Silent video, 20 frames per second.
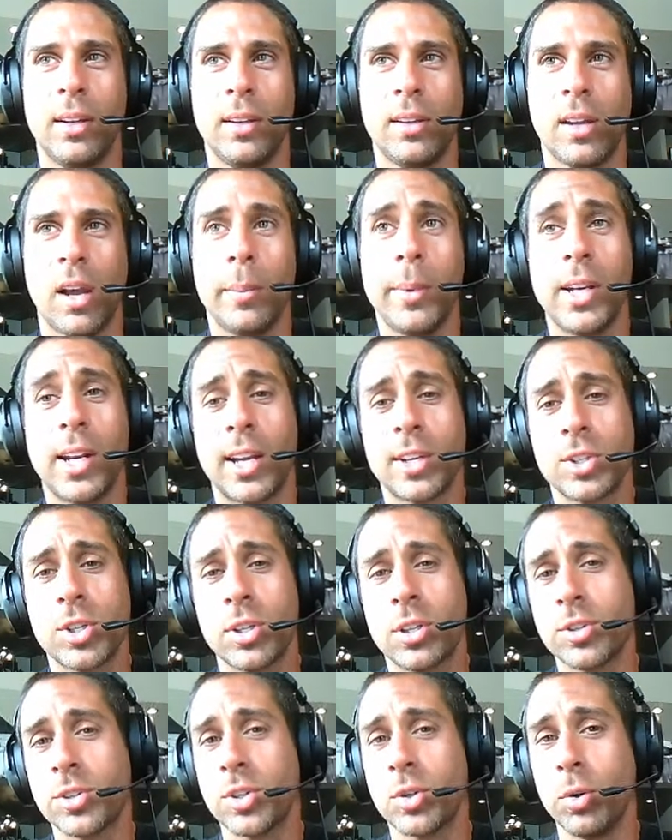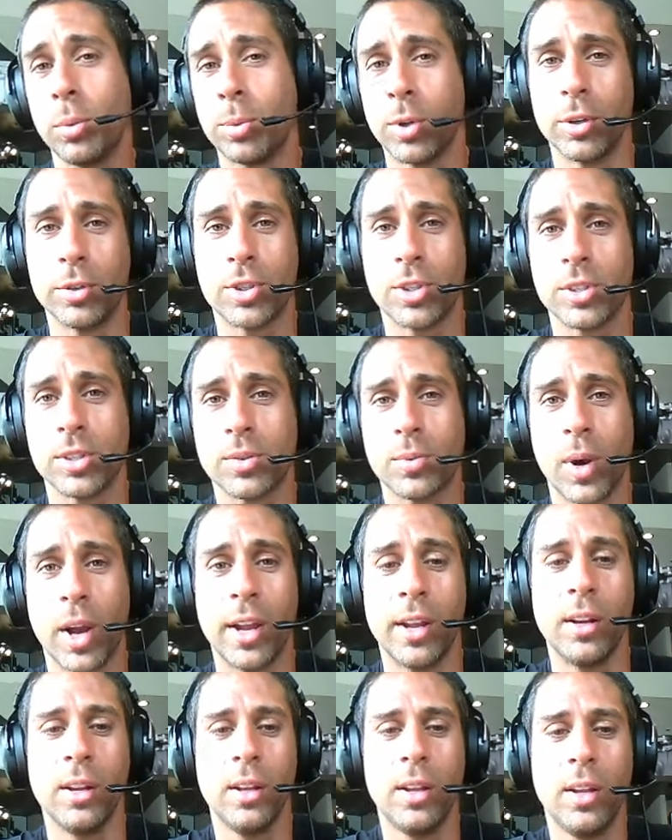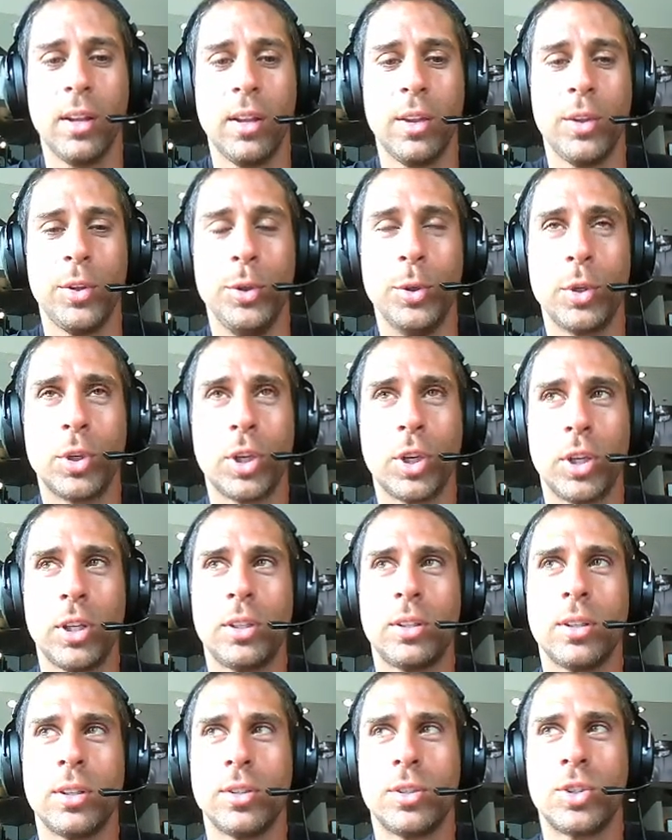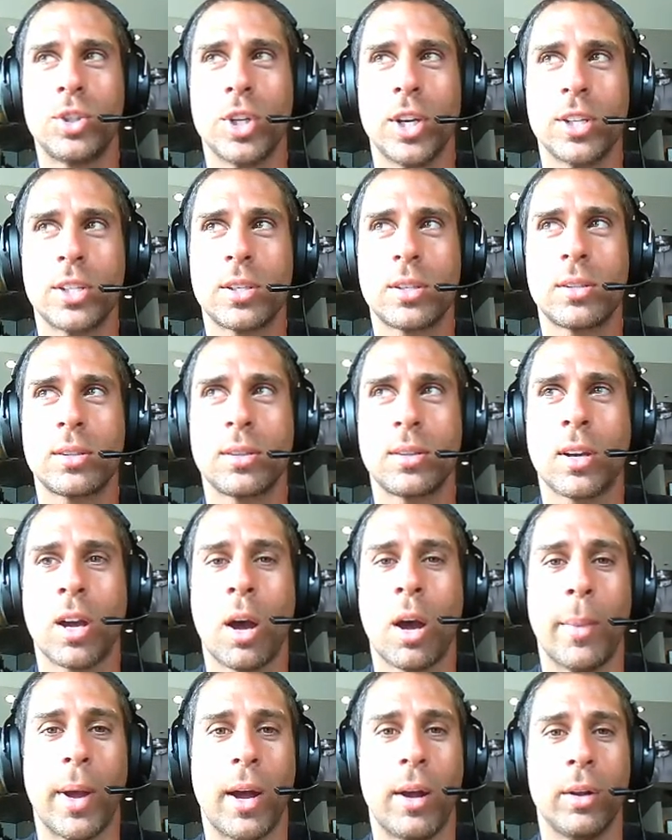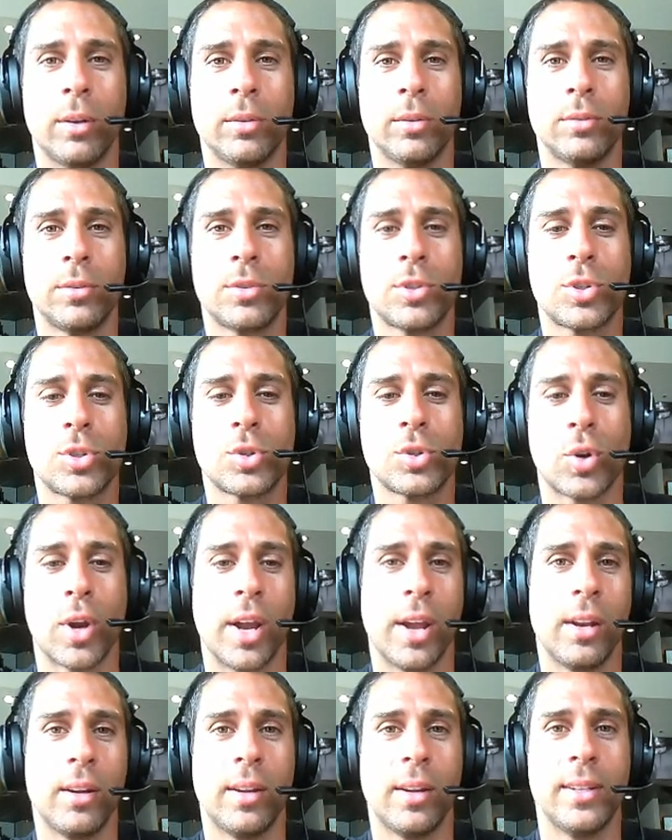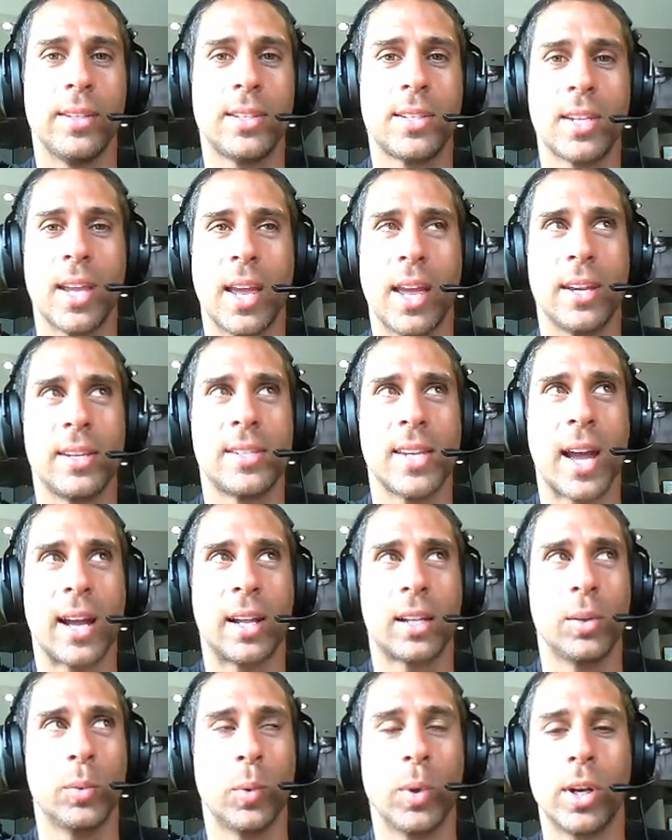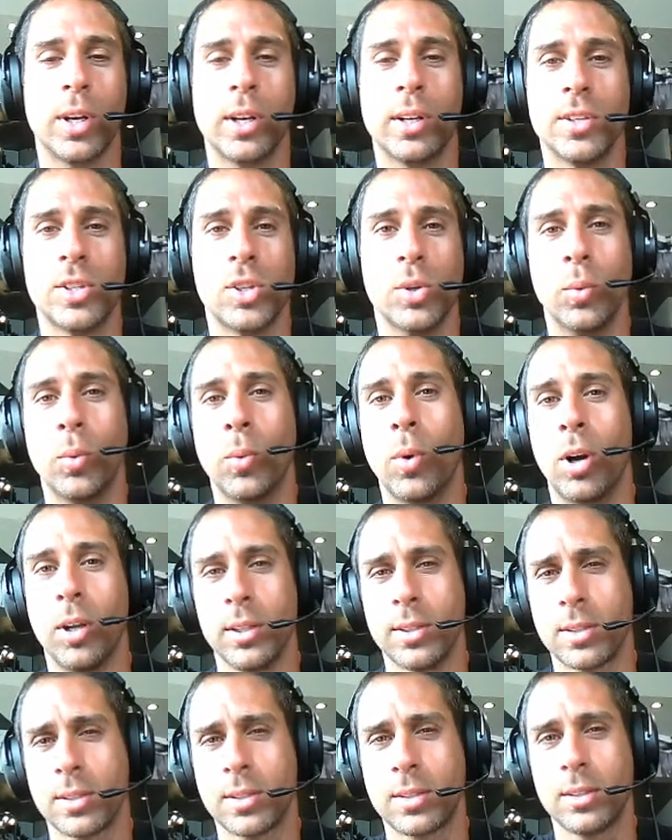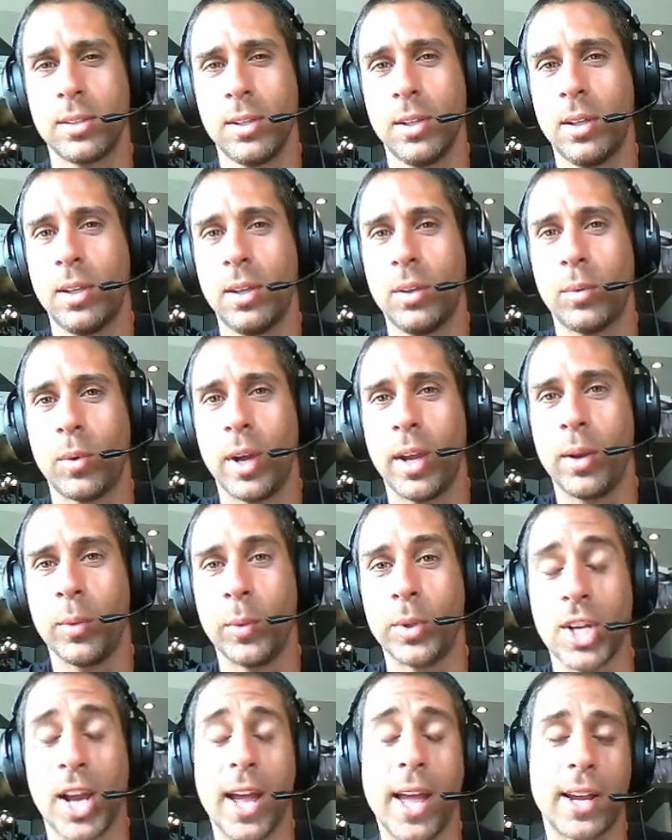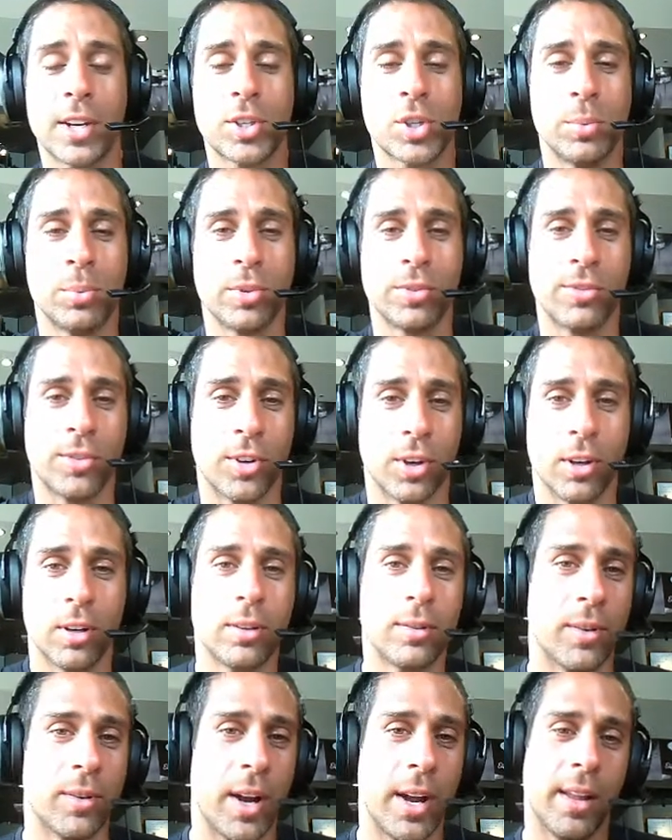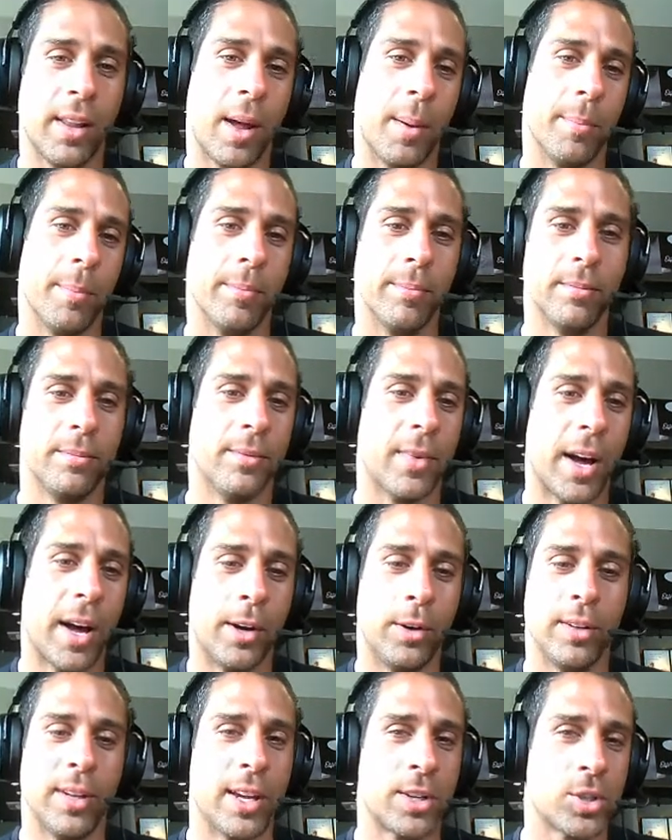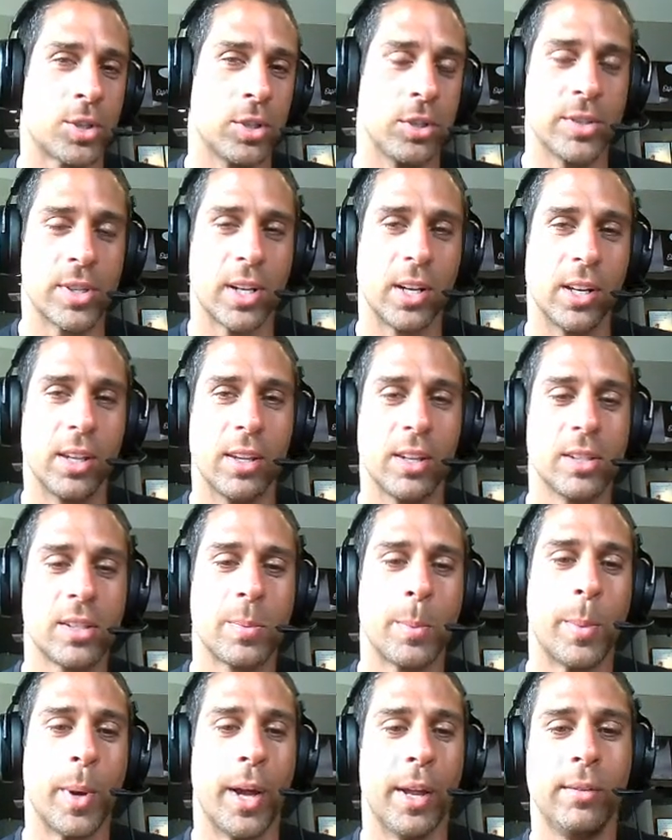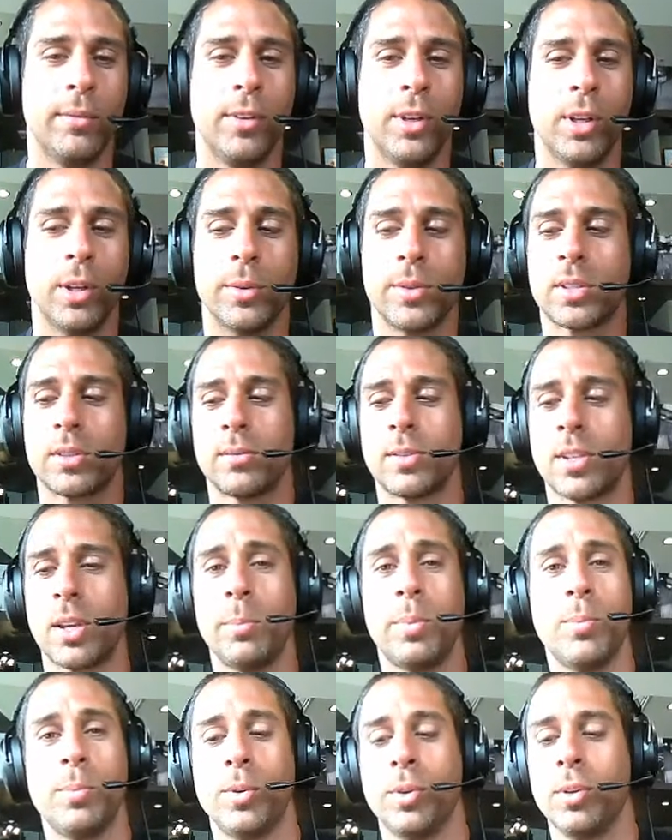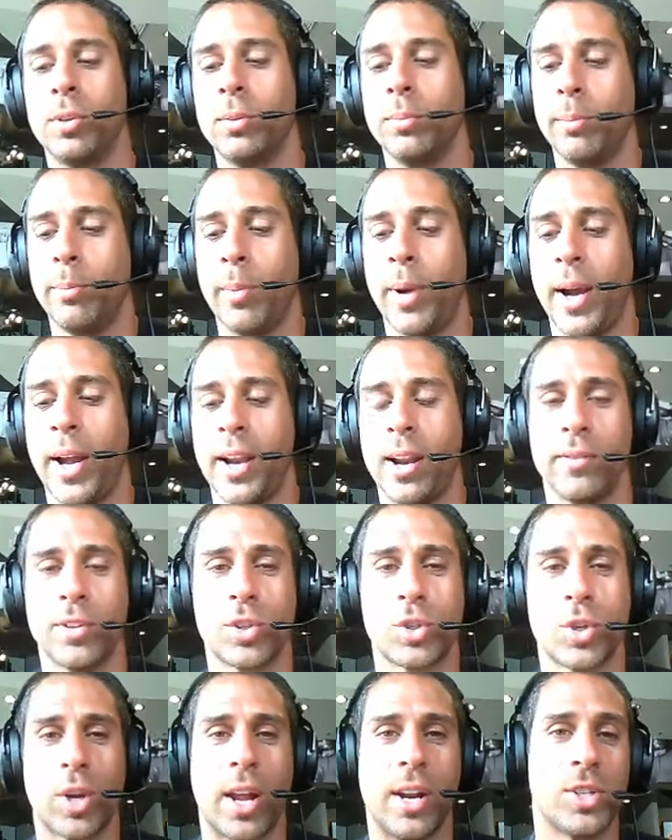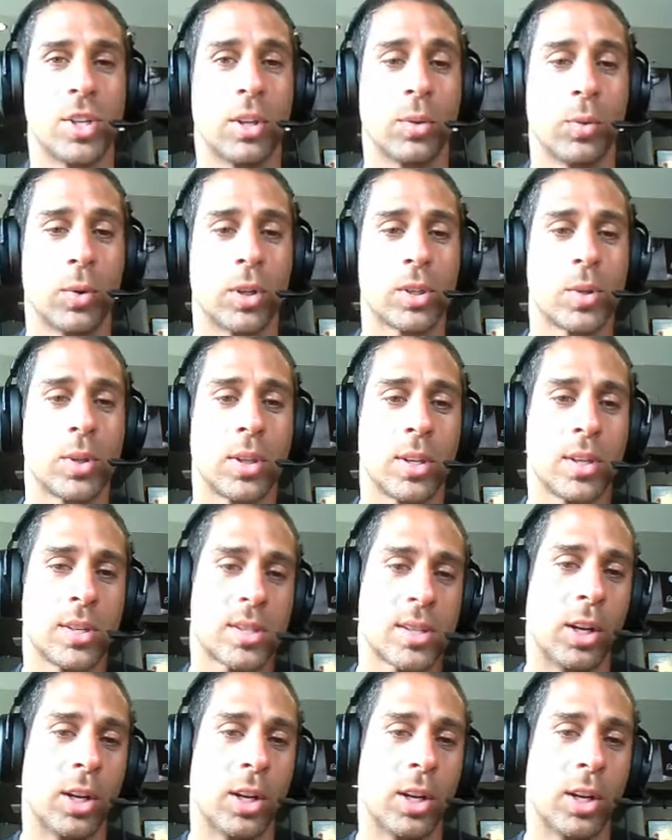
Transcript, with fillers: I mean, actually, there's two approaches, right? You could just come out straight and say exactly what it is you want, right? Which I actually prefer, right? I'm I don't actually use any of these, but you know, some people might have a strategy that works with this.